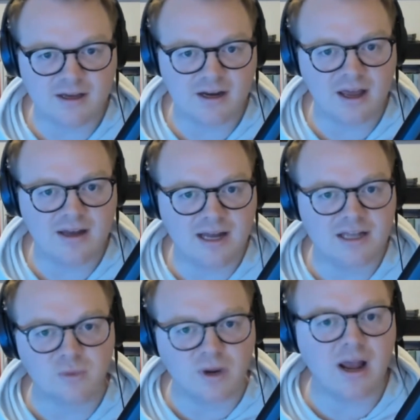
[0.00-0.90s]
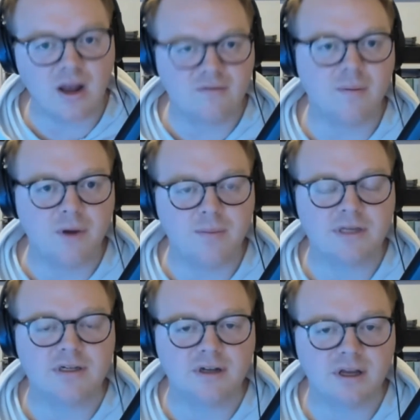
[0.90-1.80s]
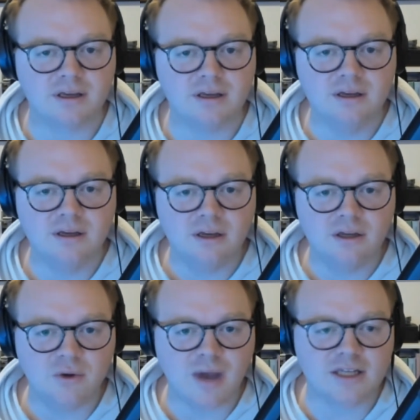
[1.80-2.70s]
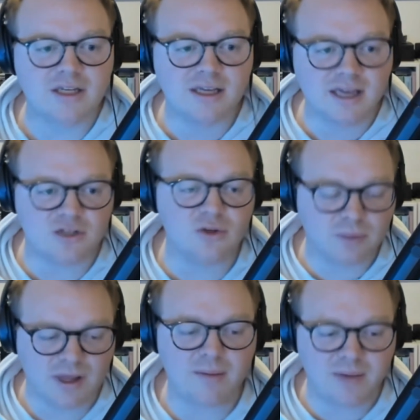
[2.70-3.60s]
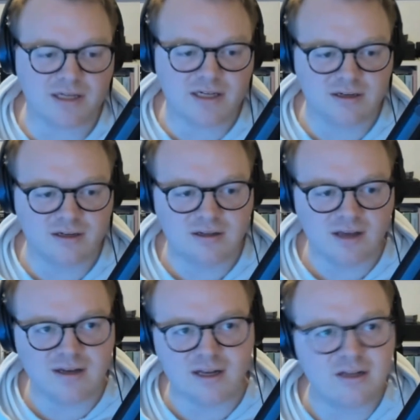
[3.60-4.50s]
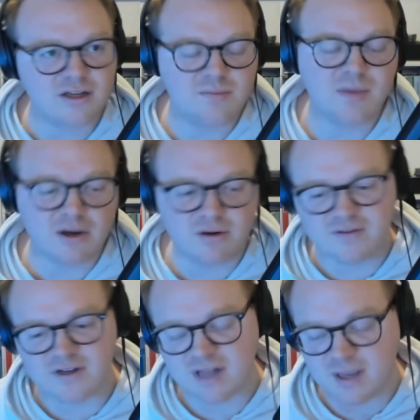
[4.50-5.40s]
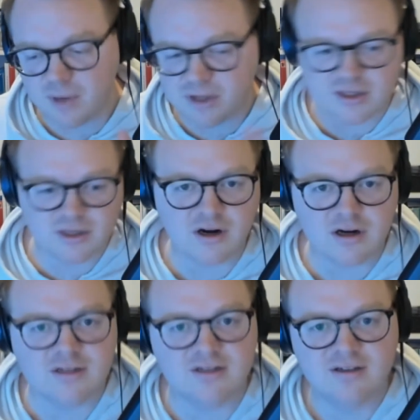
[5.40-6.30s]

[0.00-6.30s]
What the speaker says: And that is what I love about Magic. Like you actually get to play Magic, and then it doesn't matter if it's like busted cards.